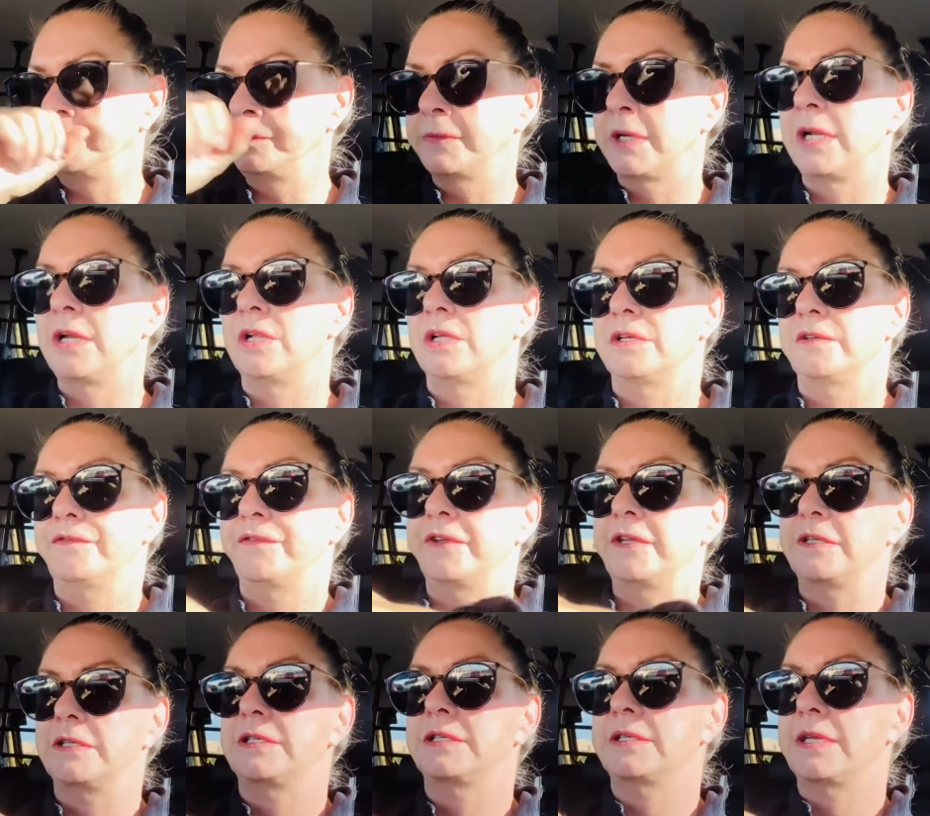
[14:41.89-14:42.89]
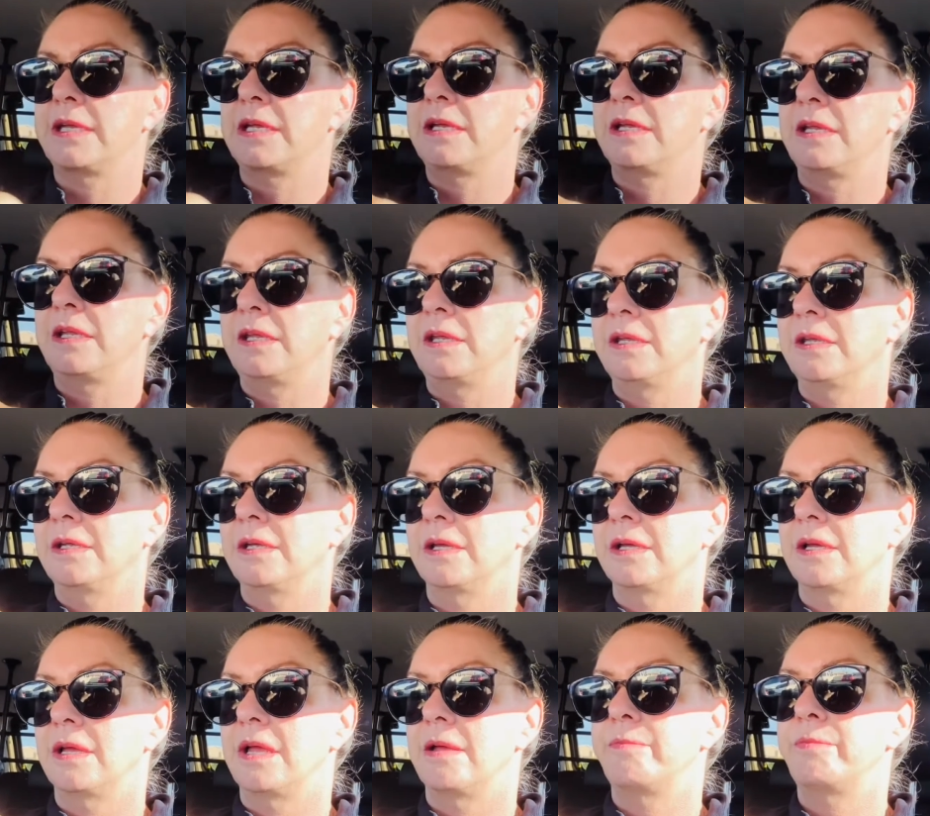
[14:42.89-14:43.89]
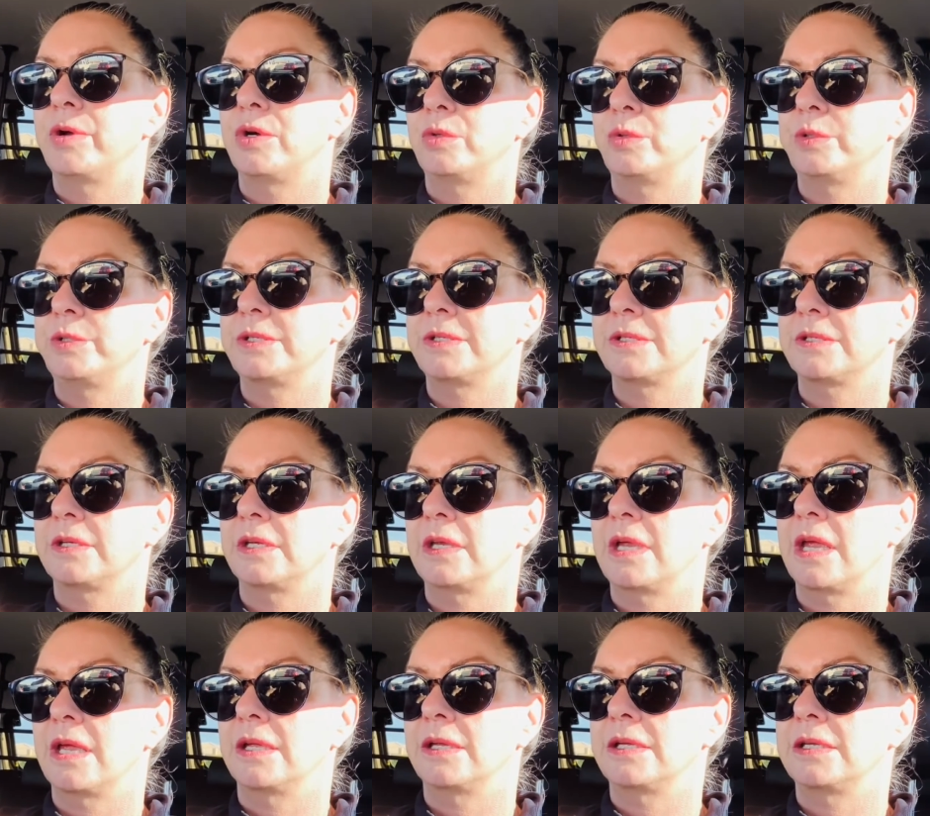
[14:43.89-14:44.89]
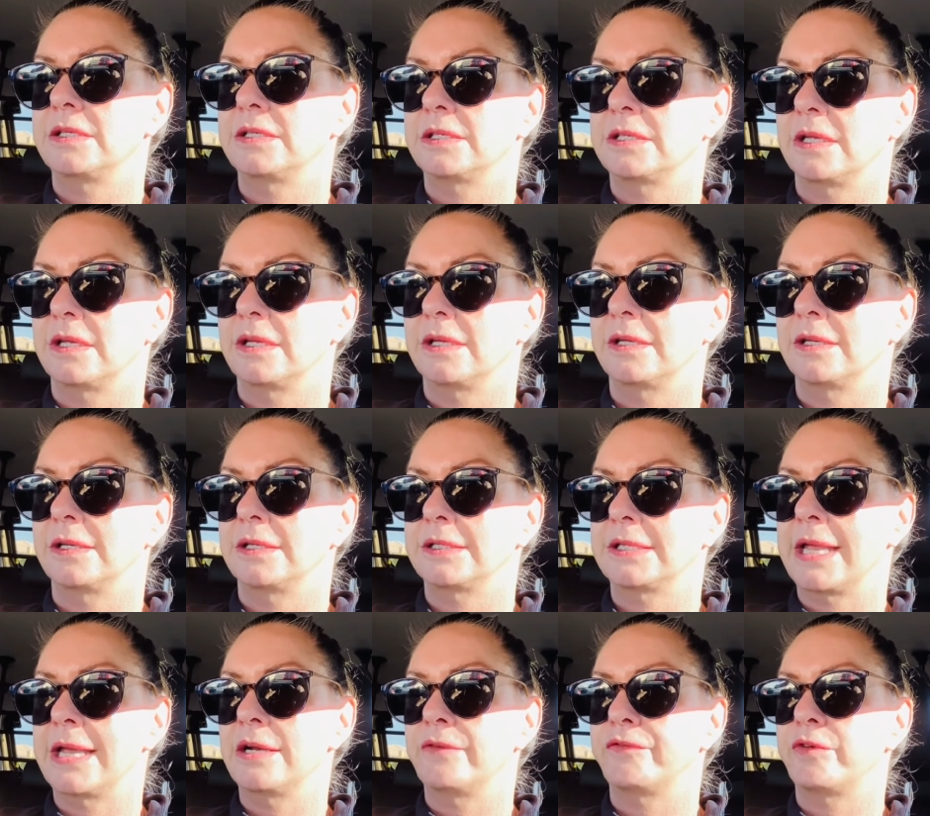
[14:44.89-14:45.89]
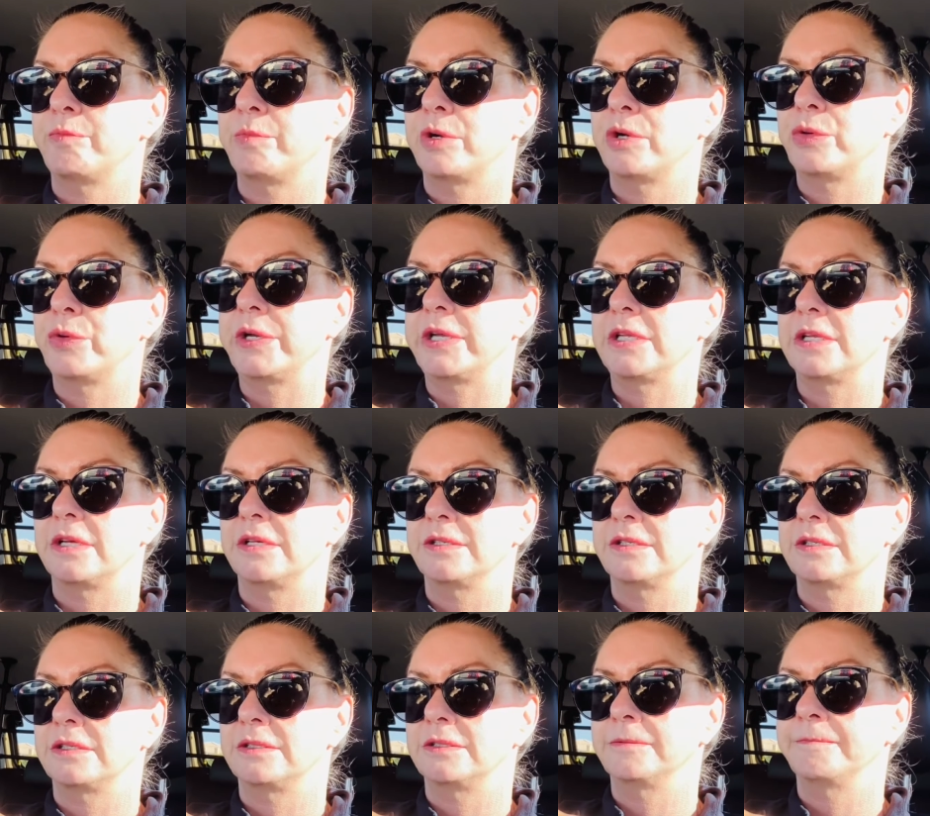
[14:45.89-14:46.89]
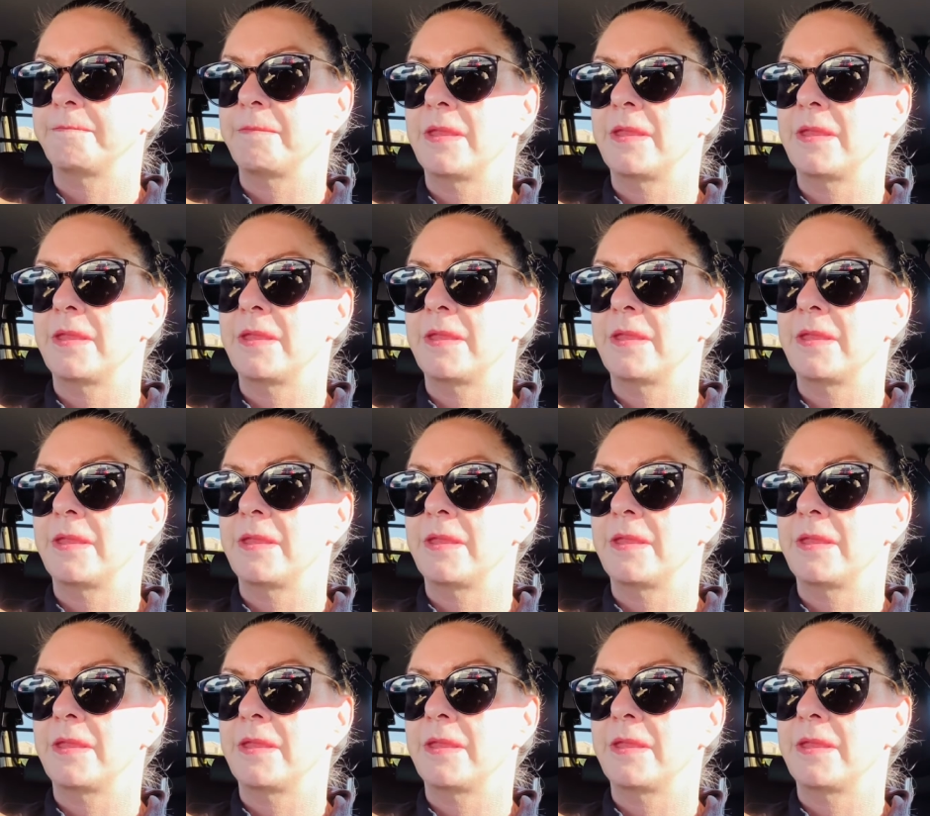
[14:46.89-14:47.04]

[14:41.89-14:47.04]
I love his daily posts. He's kind of a poet also,